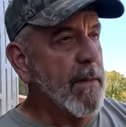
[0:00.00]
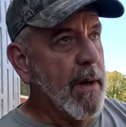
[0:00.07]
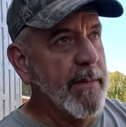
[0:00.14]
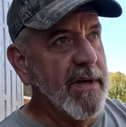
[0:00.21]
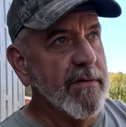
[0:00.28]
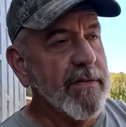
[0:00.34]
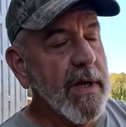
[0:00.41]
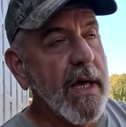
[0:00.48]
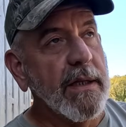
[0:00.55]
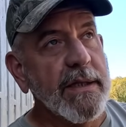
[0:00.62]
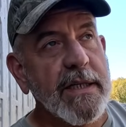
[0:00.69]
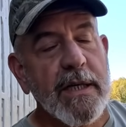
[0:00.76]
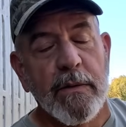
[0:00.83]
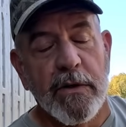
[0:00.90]
I mean,
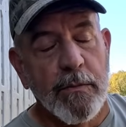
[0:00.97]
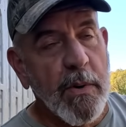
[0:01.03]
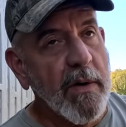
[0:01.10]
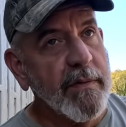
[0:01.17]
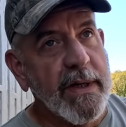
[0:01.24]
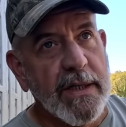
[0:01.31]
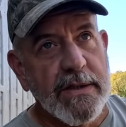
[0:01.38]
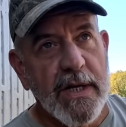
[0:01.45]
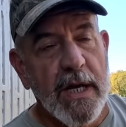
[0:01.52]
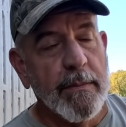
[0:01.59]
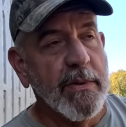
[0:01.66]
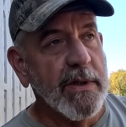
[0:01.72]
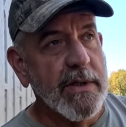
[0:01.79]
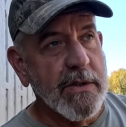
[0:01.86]
LED, perfect
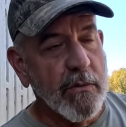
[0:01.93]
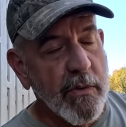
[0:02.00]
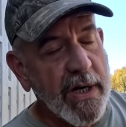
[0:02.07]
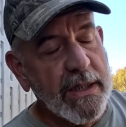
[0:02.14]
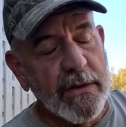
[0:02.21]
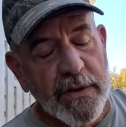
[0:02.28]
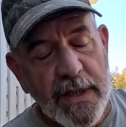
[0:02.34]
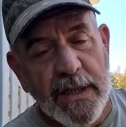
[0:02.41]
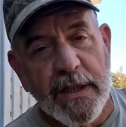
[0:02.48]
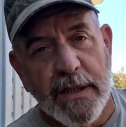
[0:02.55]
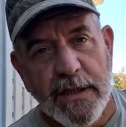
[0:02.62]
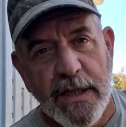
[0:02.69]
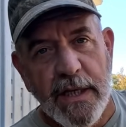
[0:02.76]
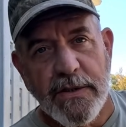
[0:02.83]
example, is a regular
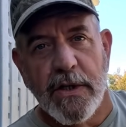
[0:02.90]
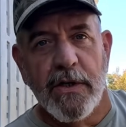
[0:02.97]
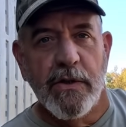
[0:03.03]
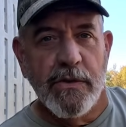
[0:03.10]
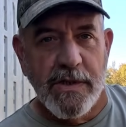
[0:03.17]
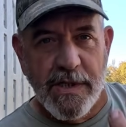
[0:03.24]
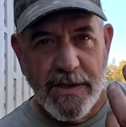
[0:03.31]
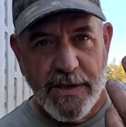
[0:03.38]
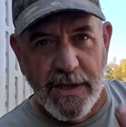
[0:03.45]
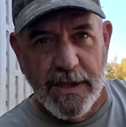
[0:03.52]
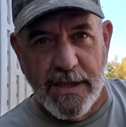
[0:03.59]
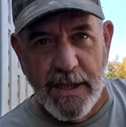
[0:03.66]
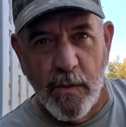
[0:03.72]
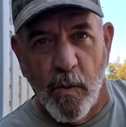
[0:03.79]
incandescent uses
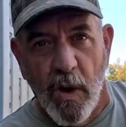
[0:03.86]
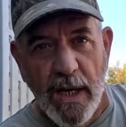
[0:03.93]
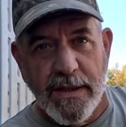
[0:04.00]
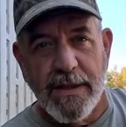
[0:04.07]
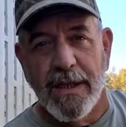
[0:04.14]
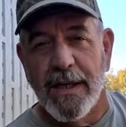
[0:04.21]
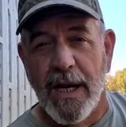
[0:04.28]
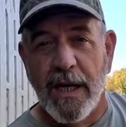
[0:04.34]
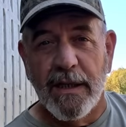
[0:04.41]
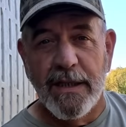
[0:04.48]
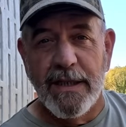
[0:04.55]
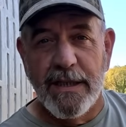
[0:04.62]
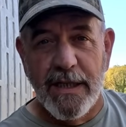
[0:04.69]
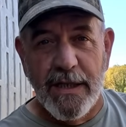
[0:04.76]
60 watts and
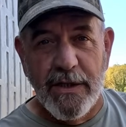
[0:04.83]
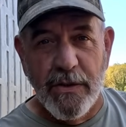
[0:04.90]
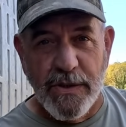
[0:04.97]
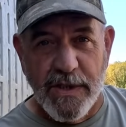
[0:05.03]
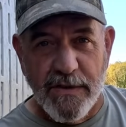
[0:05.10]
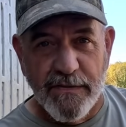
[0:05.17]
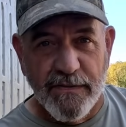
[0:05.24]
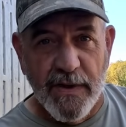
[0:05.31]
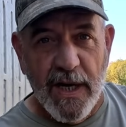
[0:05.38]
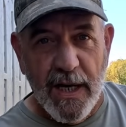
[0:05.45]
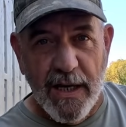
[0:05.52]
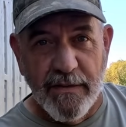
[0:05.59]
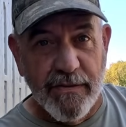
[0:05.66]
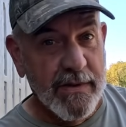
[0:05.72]
LED uses
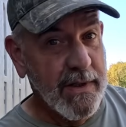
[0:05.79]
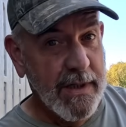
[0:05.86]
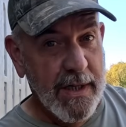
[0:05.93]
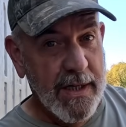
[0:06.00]
5.